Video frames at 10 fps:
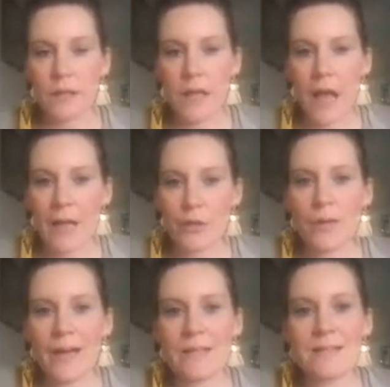And you
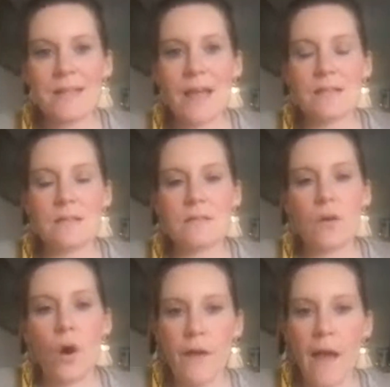get a sense
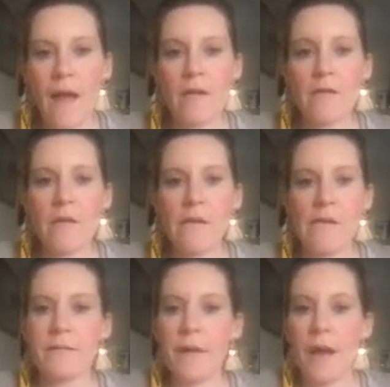of
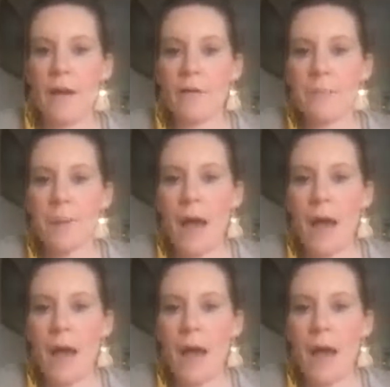very